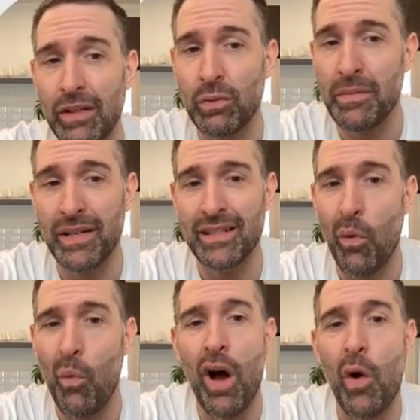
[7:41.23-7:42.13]
website's
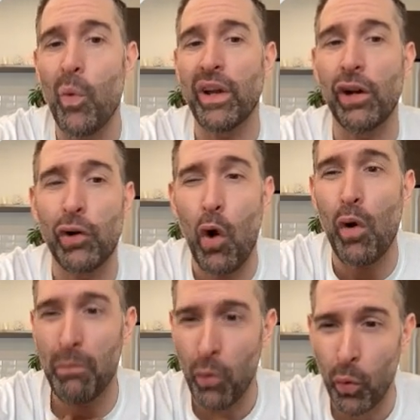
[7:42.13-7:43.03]
done well. We can
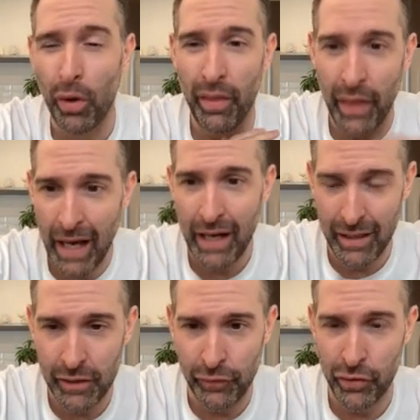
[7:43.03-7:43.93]
grow it more. That
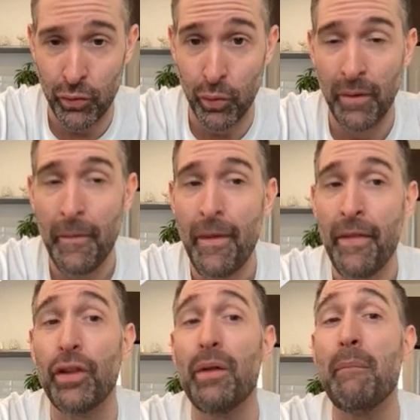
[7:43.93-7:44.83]
is for sure.
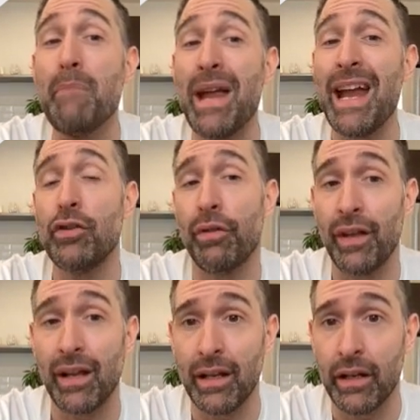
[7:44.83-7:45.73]
The other major
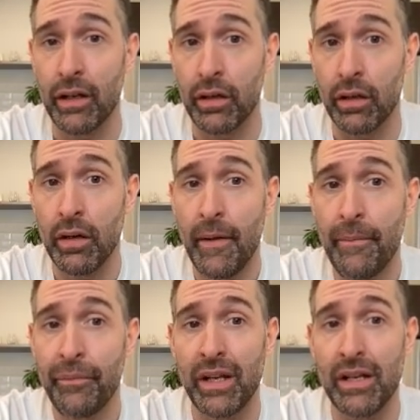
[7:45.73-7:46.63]
thing here
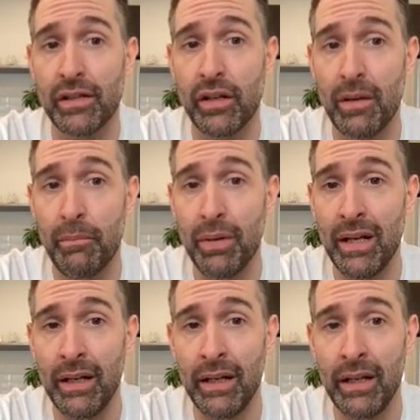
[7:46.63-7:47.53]
is going to
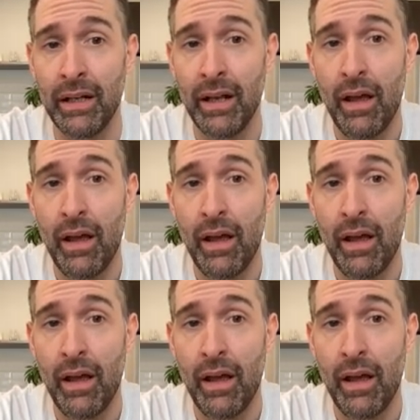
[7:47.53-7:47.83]
be